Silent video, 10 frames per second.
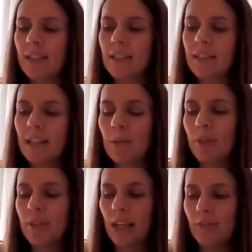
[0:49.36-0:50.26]

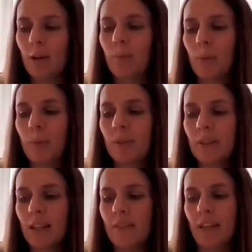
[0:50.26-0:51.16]
68% of our
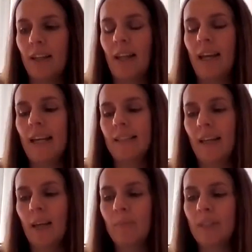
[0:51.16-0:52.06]
pupils live in an
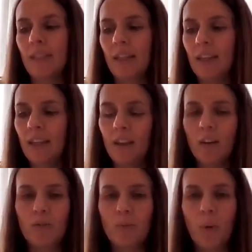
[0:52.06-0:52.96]
SIMD area
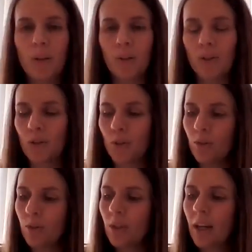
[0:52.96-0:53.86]
of 1 or
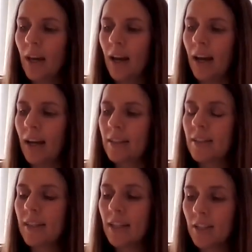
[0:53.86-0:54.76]
2,
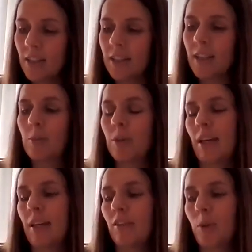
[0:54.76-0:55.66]
and
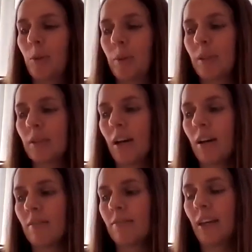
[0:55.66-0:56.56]
36% of pupils
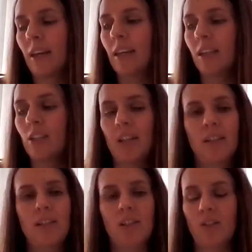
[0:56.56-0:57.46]
have English as
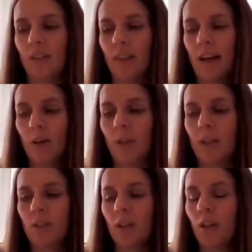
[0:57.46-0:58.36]
an additional
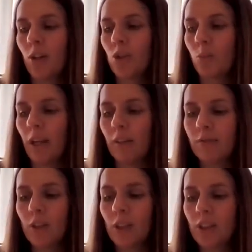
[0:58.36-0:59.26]
language. So we
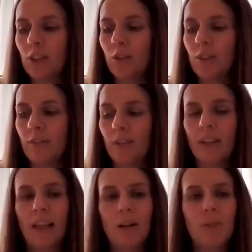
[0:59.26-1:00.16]
have 42
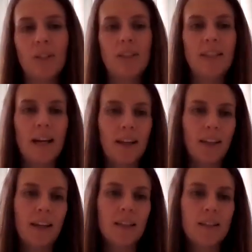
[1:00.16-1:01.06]
different languages and
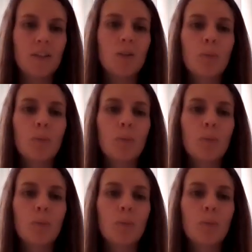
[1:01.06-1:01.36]
dialects that are